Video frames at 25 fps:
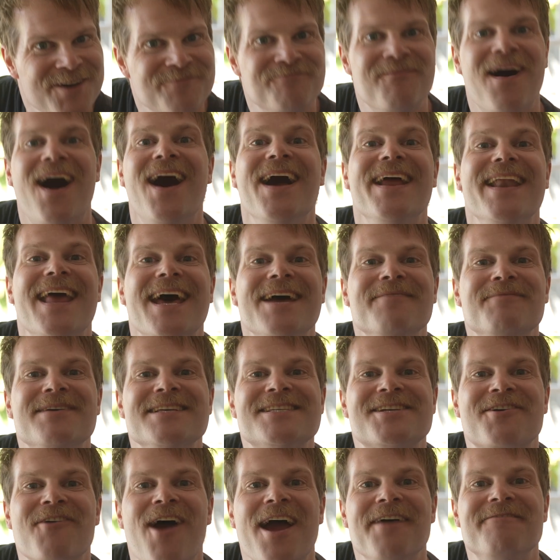My name is
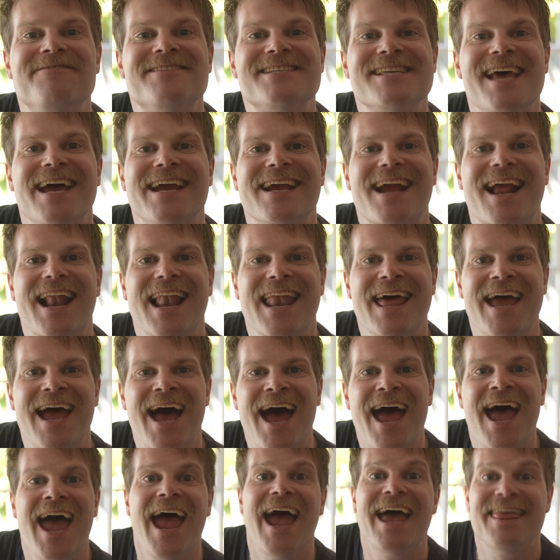St.Claire
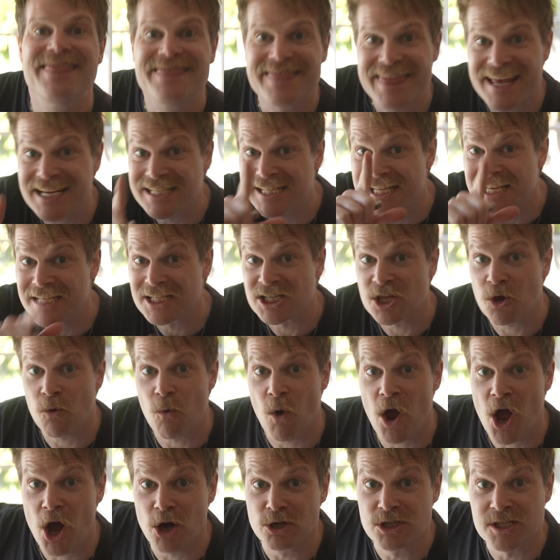and this is the
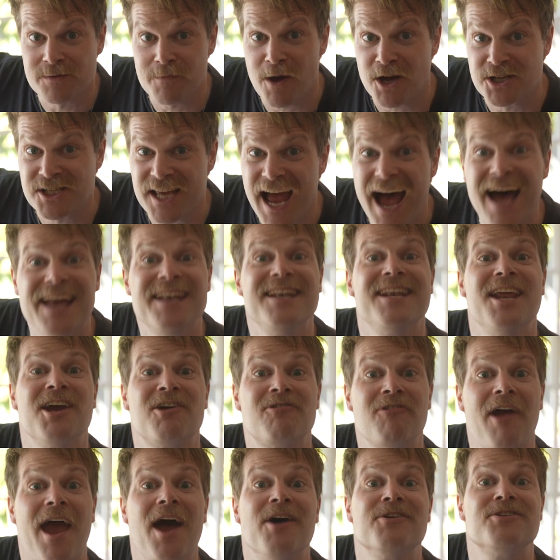world's most
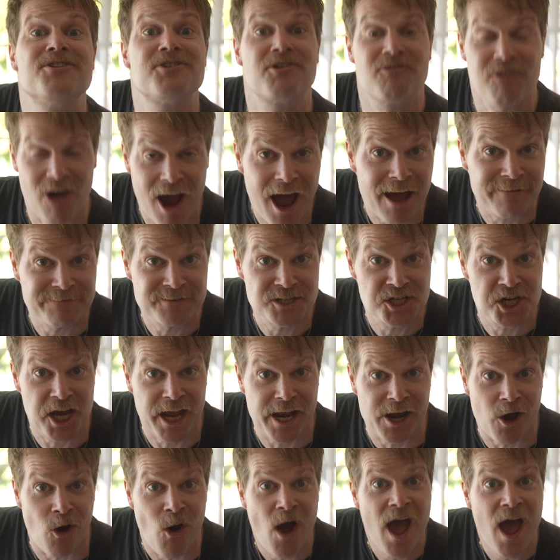underground craft channel.